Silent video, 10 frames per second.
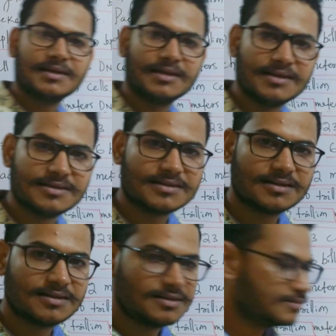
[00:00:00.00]

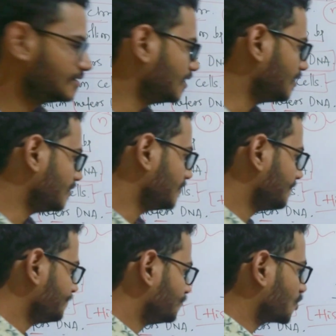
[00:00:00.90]
in
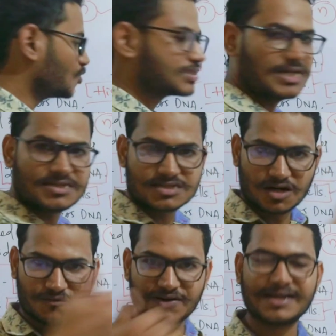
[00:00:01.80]
the process
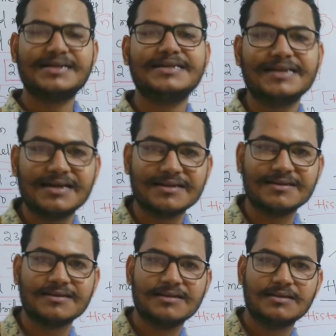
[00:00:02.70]
of
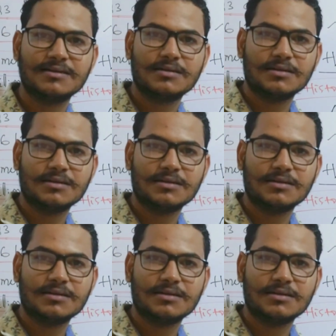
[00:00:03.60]
hereditary,